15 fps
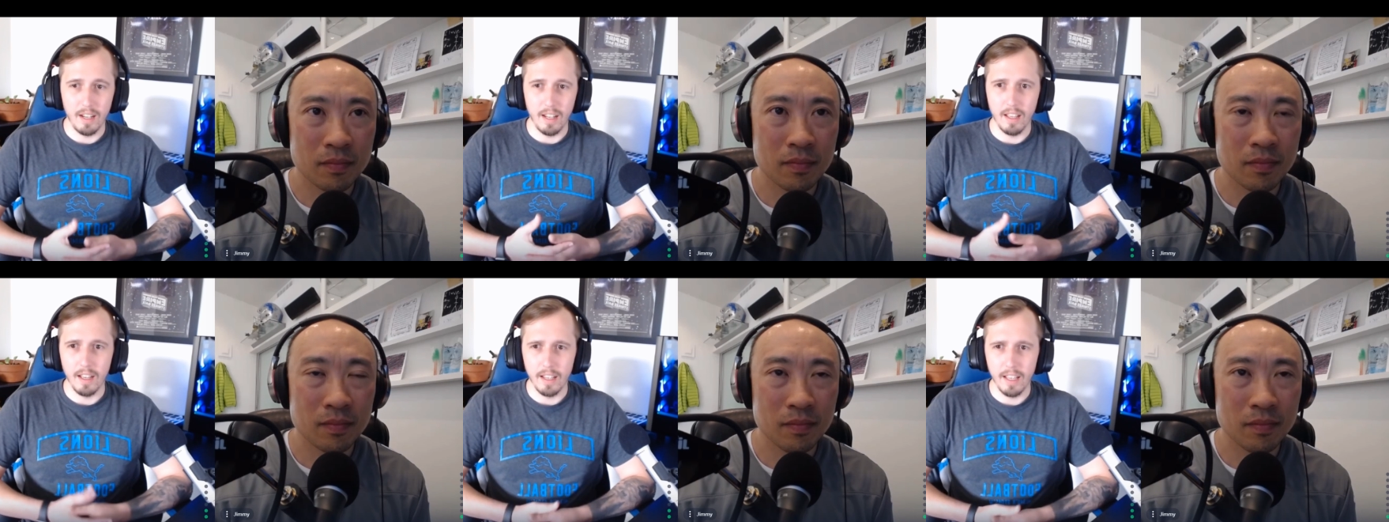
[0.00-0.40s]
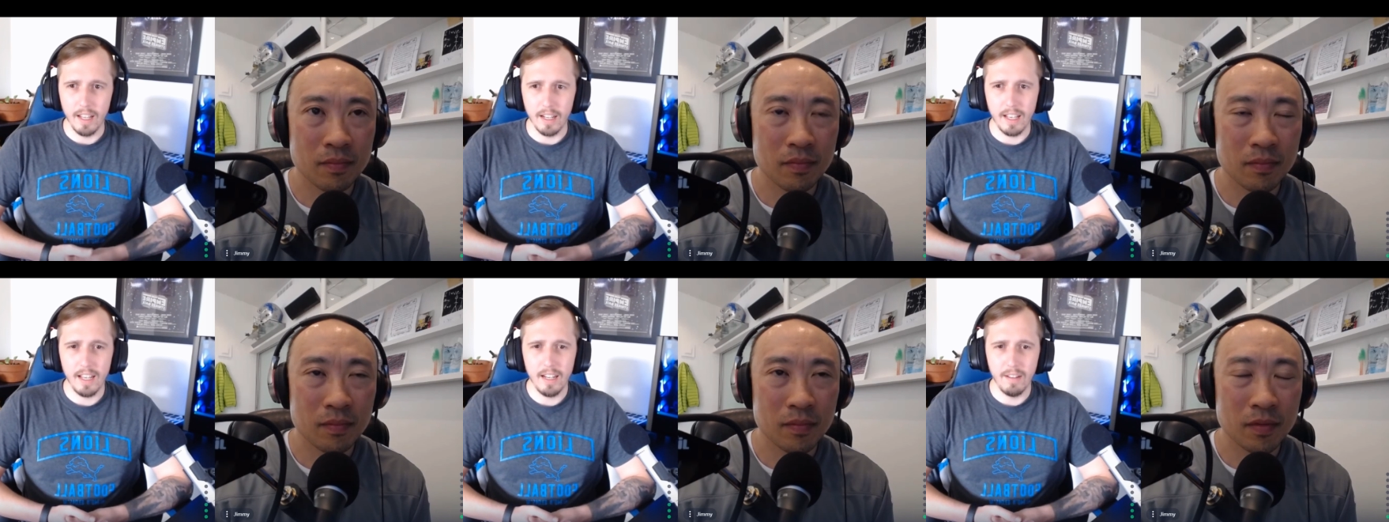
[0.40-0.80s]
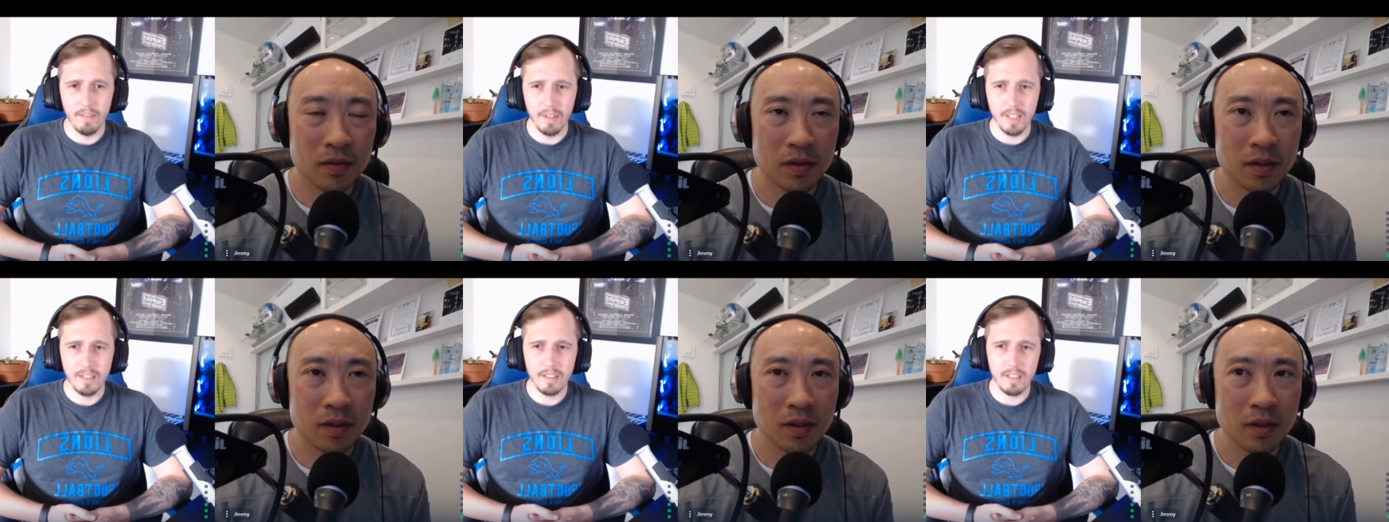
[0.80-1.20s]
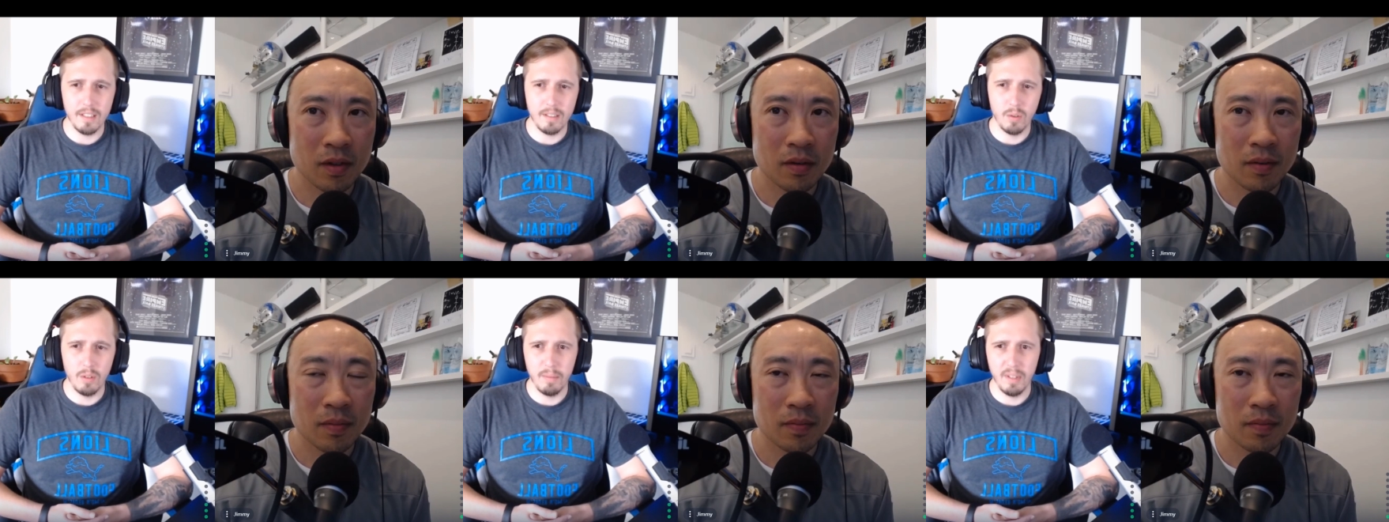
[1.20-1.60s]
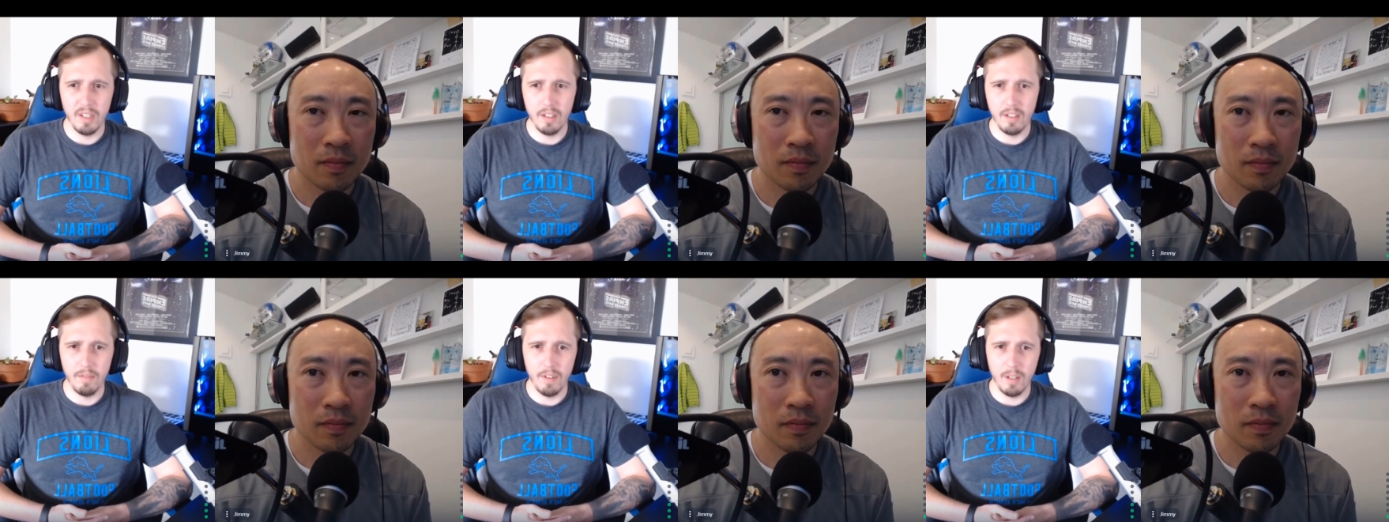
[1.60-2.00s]
Speaker 1: again, it kind of is a sort of bit
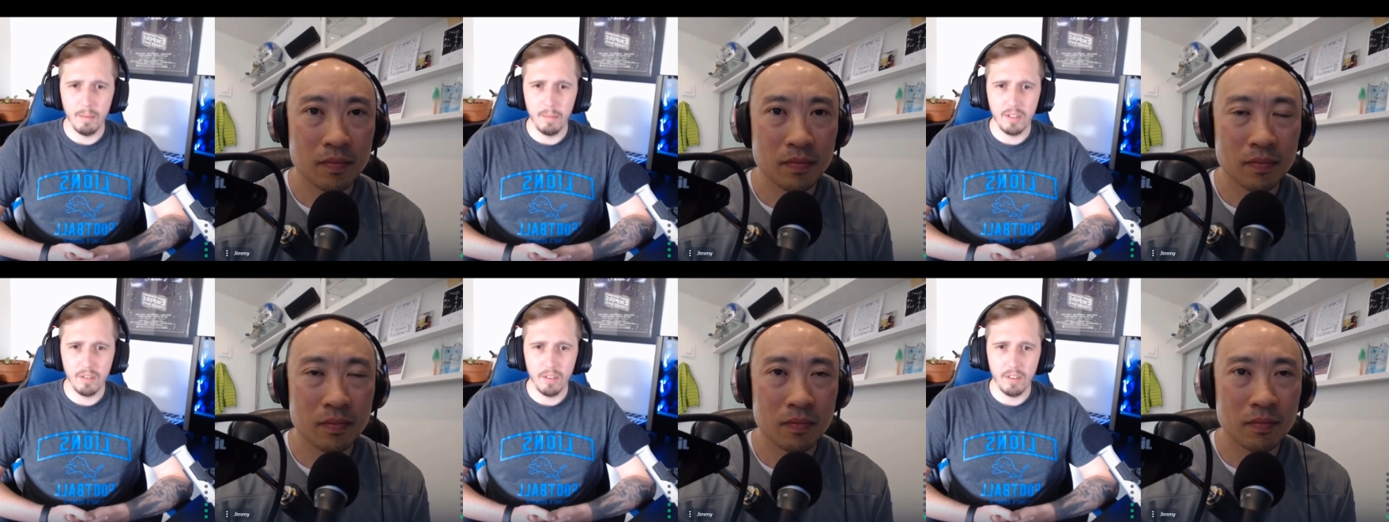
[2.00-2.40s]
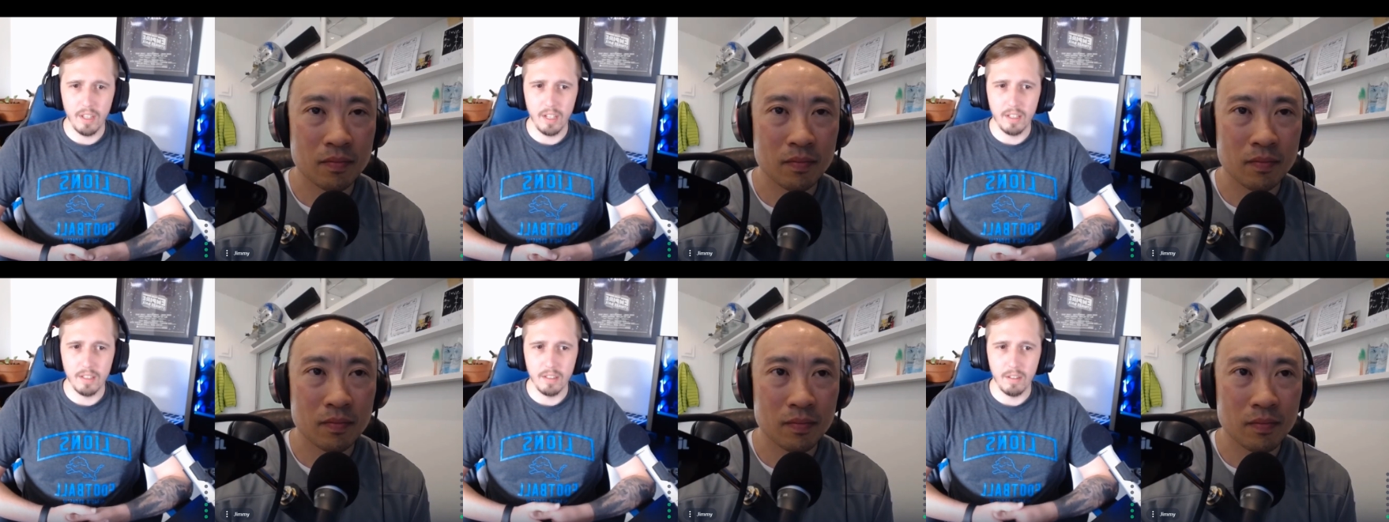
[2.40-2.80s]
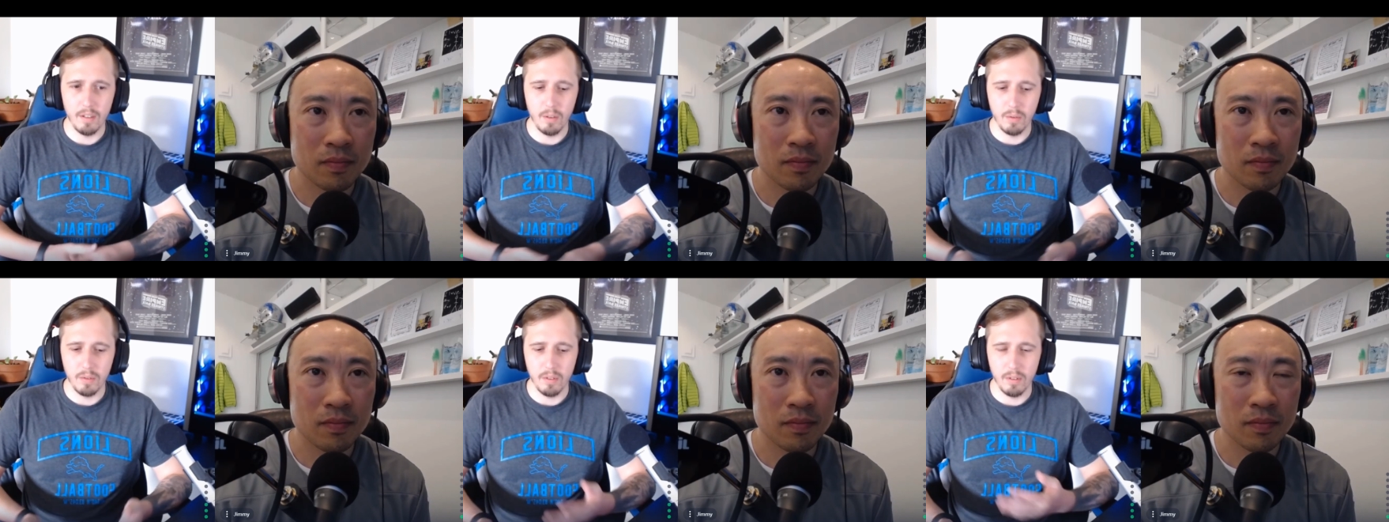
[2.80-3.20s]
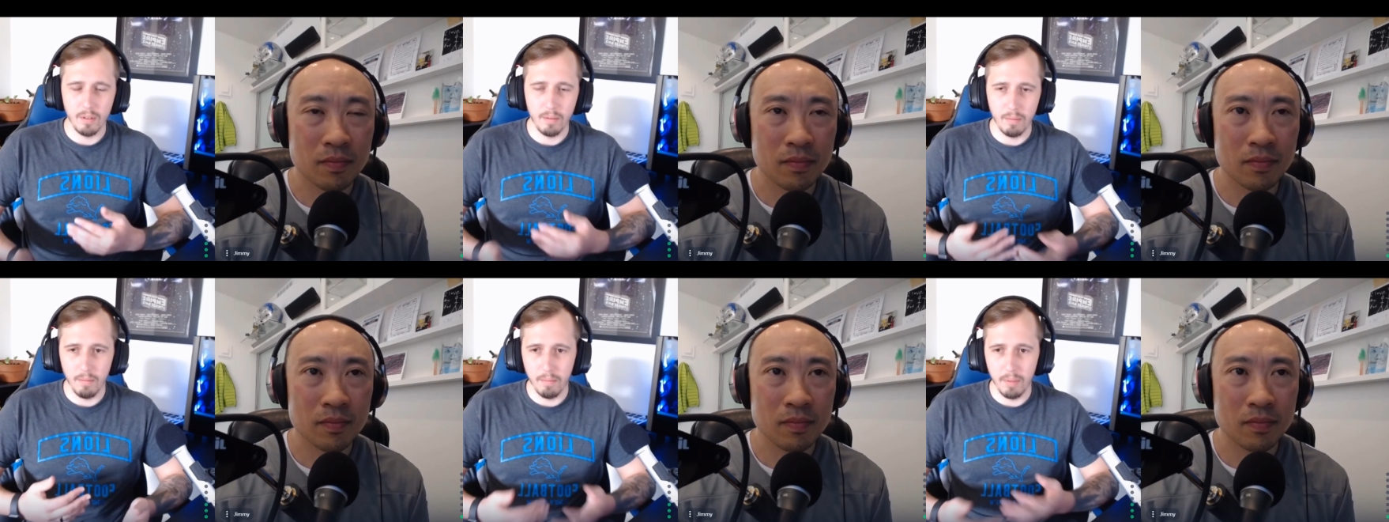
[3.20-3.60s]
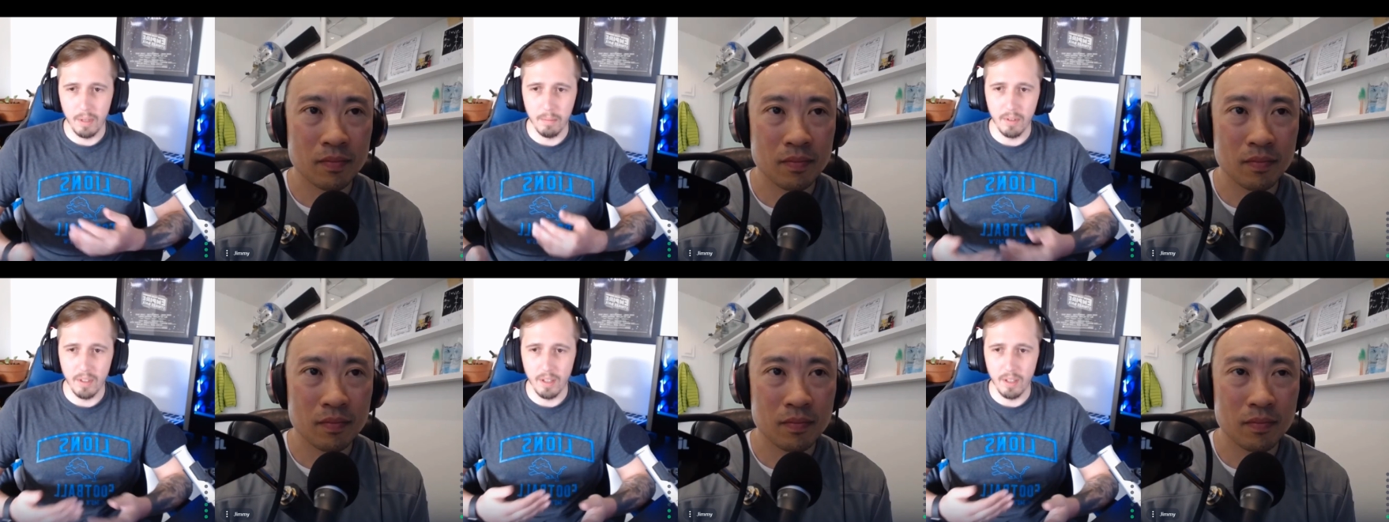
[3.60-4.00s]
of developmental thing because those are people that